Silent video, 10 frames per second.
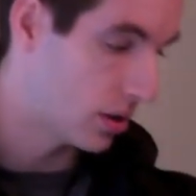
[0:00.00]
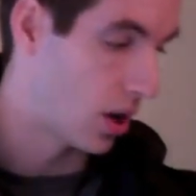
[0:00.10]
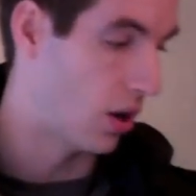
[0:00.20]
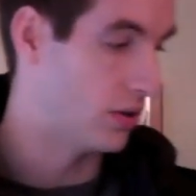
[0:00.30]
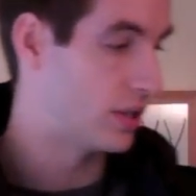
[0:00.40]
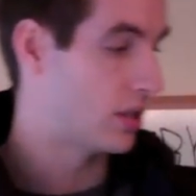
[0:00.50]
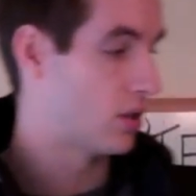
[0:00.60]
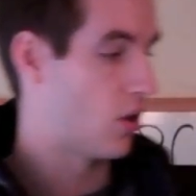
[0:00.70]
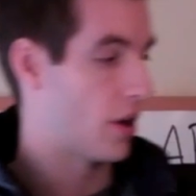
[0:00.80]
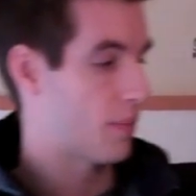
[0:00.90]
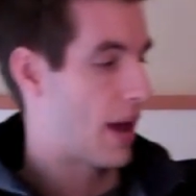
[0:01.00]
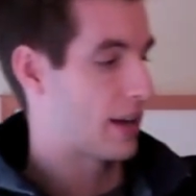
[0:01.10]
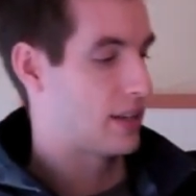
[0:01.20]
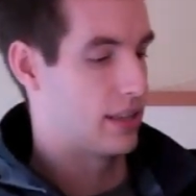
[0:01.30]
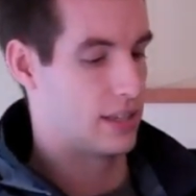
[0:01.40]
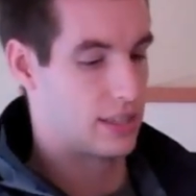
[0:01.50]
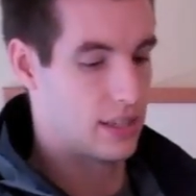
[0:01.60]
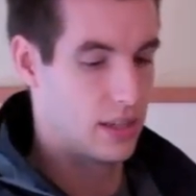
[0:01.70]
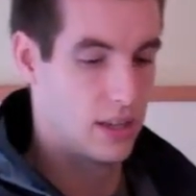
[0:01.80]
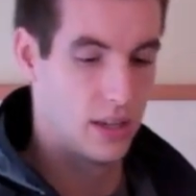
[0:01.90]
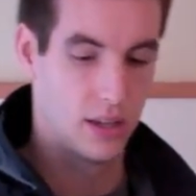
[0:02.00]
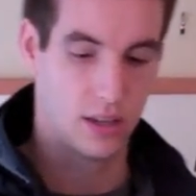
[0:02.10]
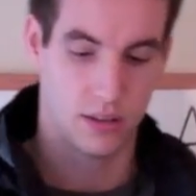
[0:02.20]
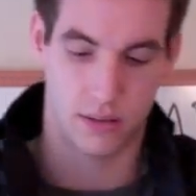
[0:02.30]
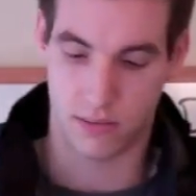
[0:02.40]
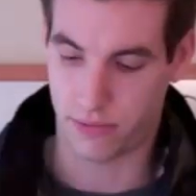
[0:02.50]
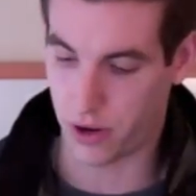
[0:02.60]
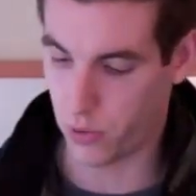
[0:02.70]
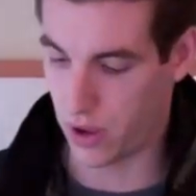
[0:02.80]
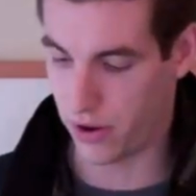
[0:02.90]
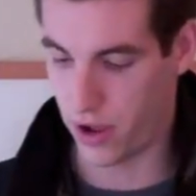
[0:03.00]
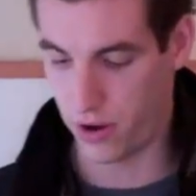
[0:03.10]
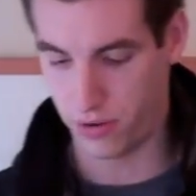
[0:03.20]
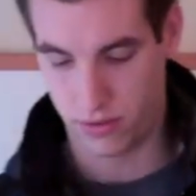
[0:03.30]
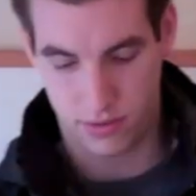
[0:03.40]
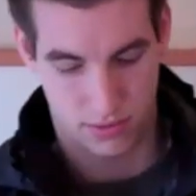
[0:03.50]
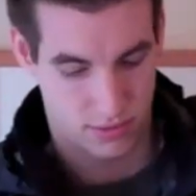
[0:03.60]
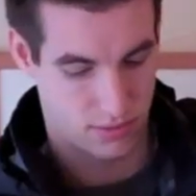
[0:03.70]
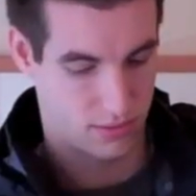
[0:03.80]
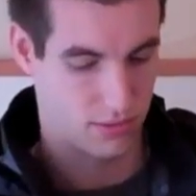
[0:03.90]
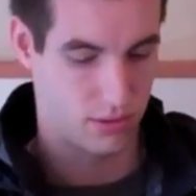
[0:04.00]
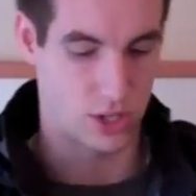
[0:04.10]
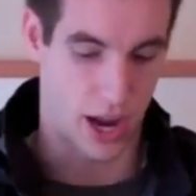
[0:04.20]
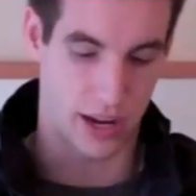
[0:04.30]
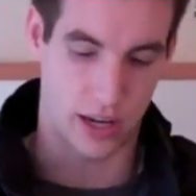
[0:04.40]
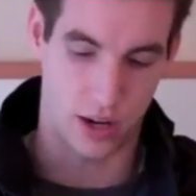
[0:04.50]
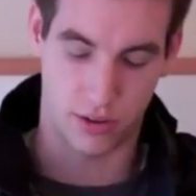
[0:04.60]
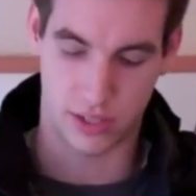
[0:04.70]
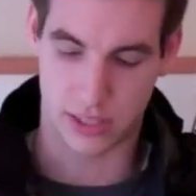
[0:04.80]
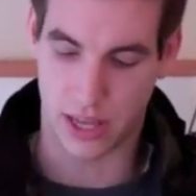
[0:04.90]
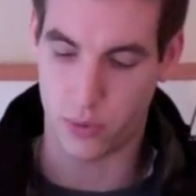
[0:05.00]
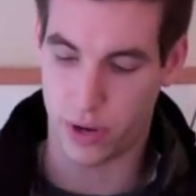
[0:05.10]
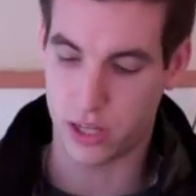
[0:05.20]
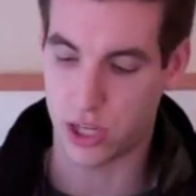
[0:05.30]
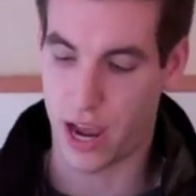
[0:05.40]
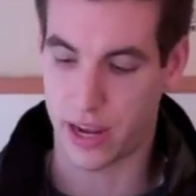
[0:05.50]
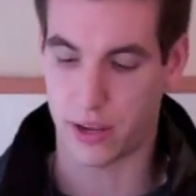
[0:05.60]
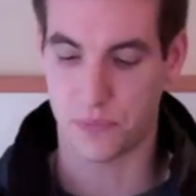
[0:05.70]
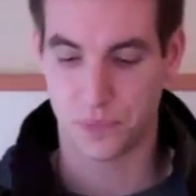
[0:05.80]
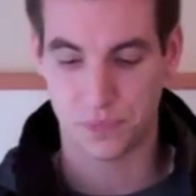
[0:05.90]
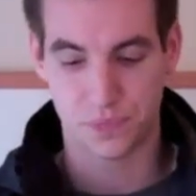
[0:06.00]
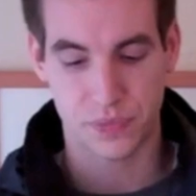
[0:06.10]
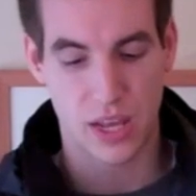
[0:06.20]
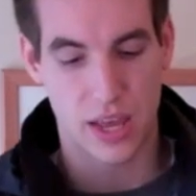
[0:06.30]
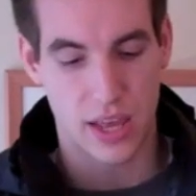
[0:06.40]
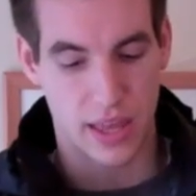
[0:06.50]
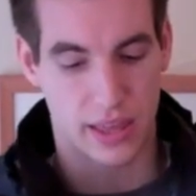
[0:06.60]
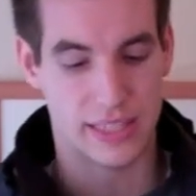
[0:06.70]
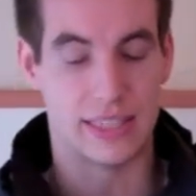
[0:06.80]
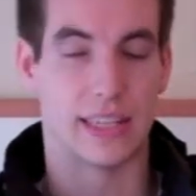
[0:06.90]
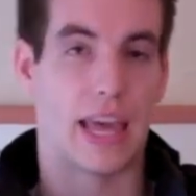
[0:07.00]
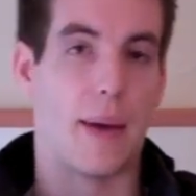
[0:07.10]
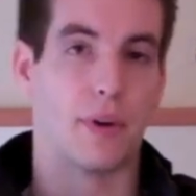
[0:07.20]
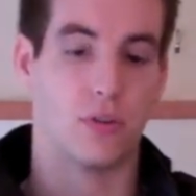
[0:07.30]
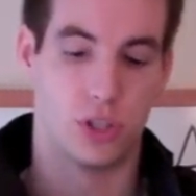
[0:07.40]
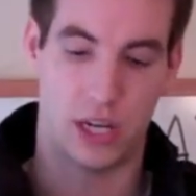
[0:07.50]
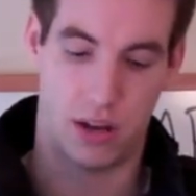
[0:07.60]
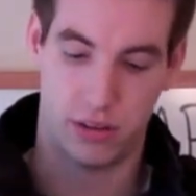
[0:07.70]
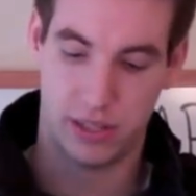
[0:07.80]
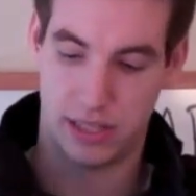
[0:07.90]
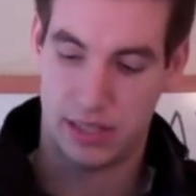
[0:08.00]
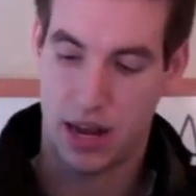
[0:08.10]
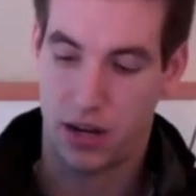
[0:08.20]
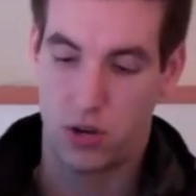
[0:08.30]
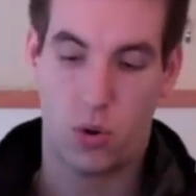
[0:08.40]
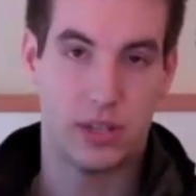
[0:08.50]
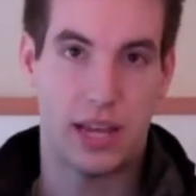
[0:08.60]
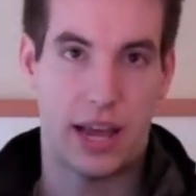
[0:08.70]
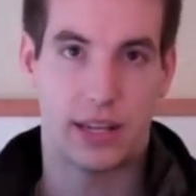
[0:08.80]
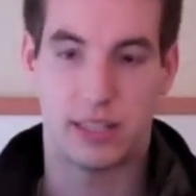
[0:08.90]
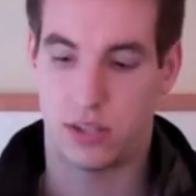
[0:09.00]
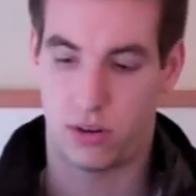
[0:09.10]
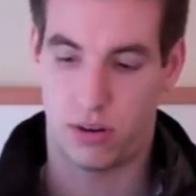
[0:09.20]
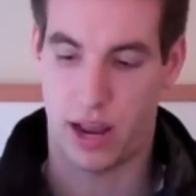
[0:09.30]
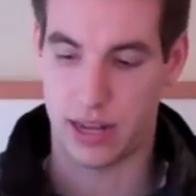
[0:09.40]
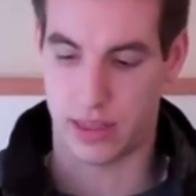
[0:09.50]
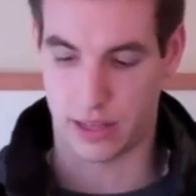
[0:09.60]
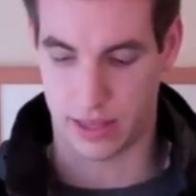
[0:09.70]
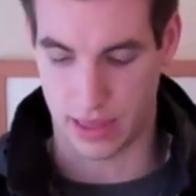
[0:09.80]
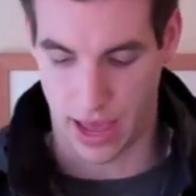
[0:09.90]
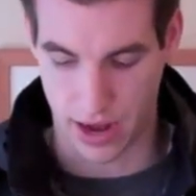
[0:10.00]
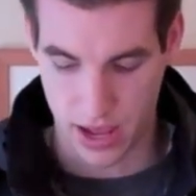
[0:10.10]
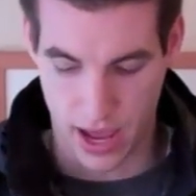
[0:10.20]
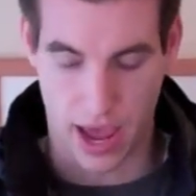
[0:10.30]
coats. Going back to this very well-known jacket here, this lightweight jacket, this is a chemical shell. This is not Gore-Tex or anything like that.